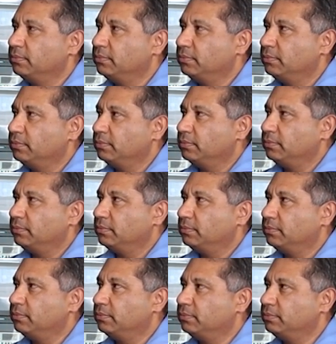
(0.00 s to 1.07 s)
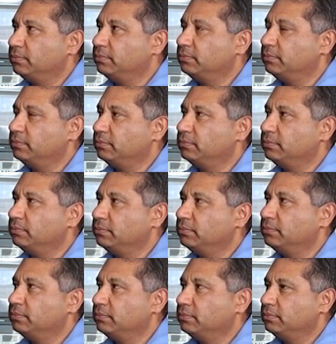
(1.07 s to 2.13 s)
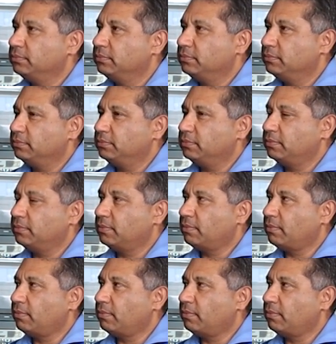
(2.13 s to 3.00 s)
(not speaking)